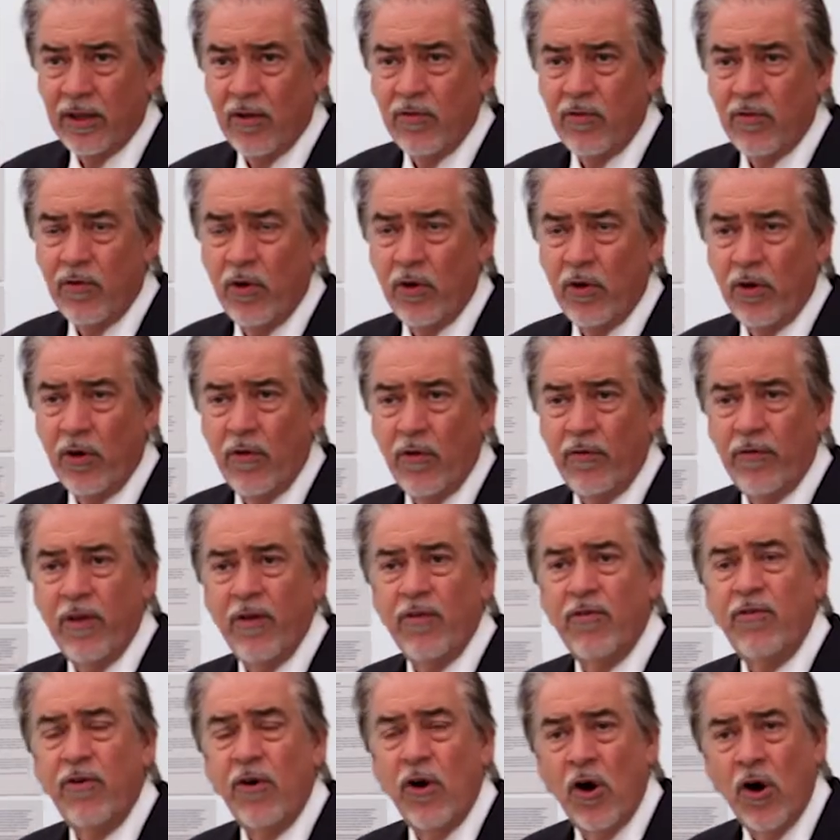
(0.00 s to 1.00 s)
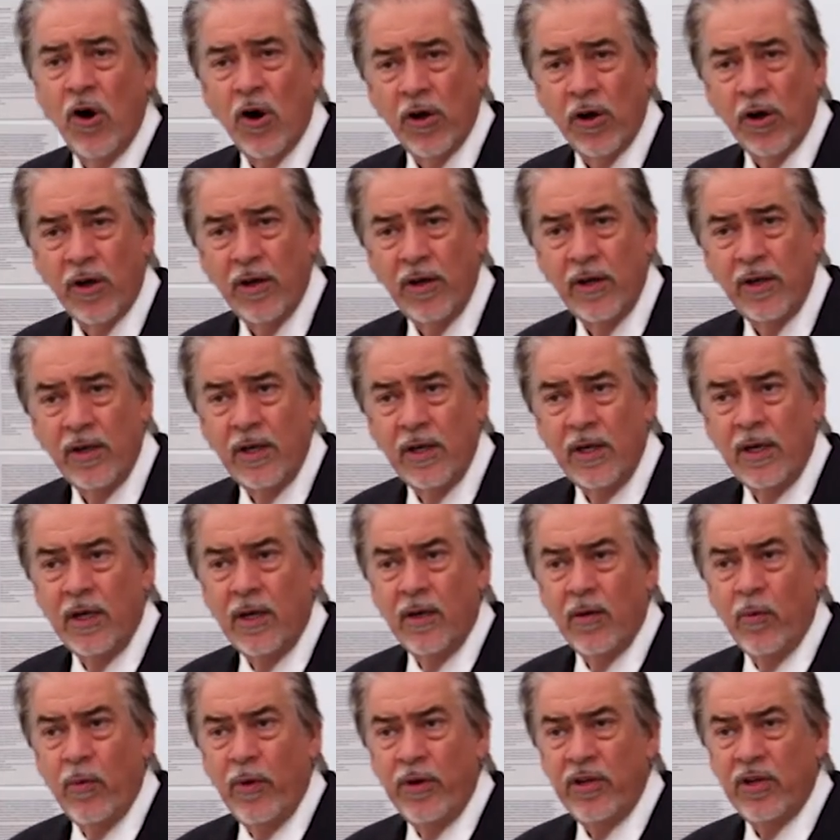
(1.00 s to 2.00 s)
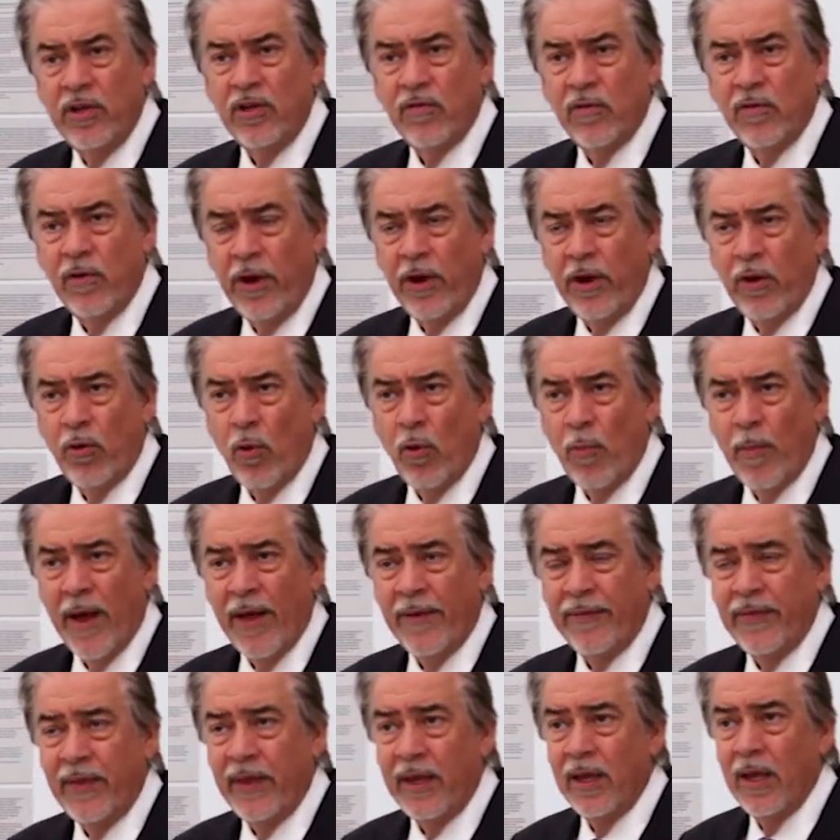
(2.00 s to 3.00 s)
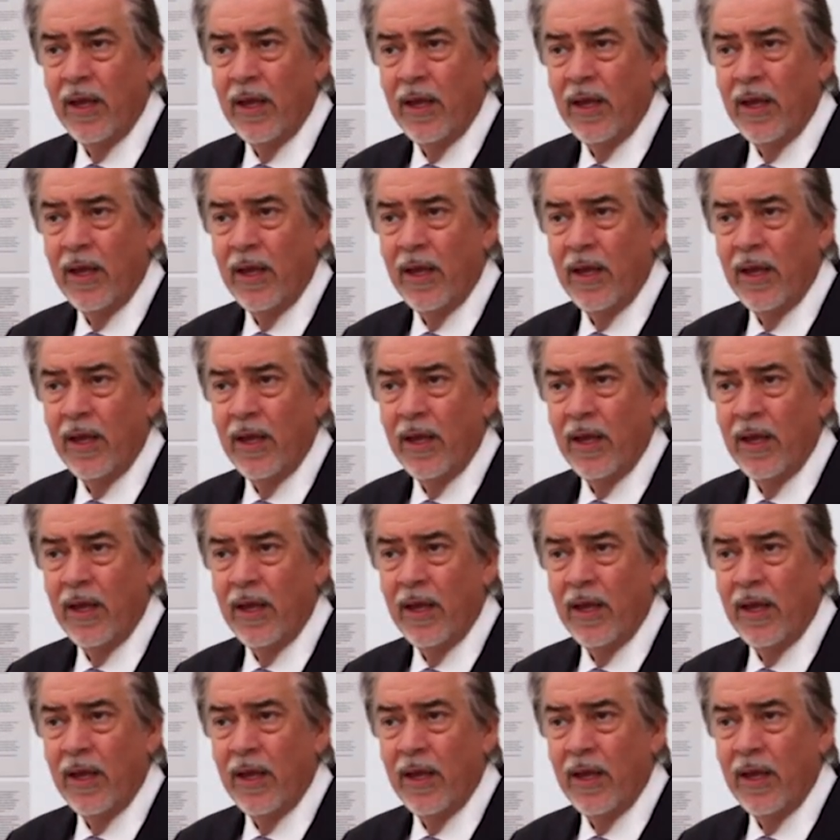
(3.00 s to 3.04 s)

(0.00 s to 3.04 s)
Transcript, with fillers: photo of the fog, which is very romantic.